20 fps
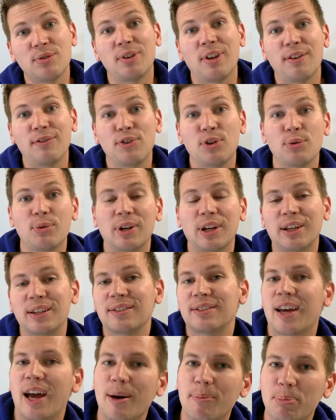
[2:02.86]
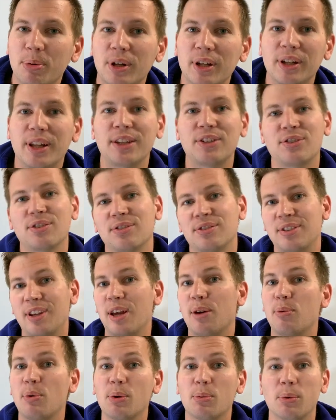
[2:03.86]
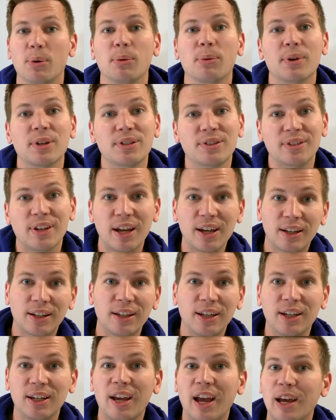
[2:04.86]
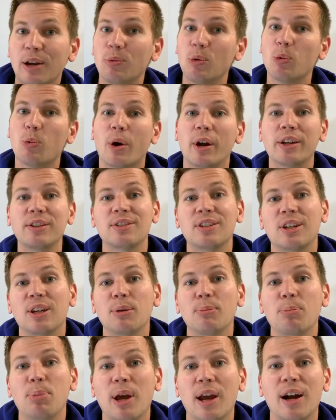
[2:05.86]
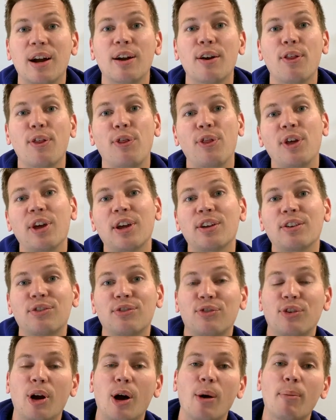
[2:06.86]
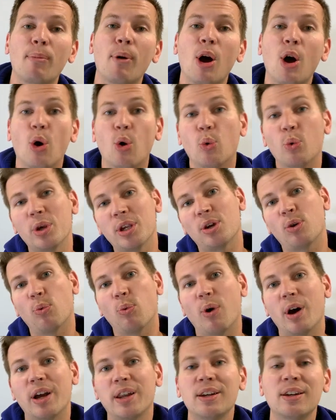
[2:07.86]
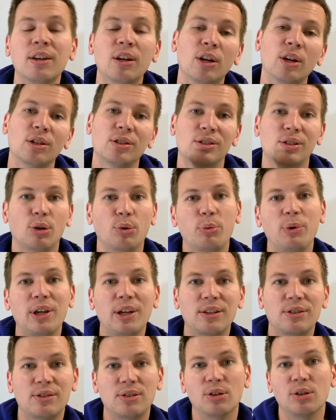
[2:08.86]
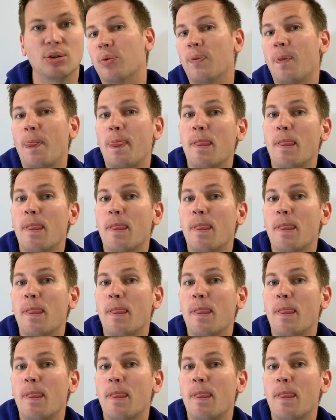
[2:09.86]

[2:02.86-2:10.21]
give you an example. Let's just say we were recycling and we wanted to compare things from week 1 to week 2.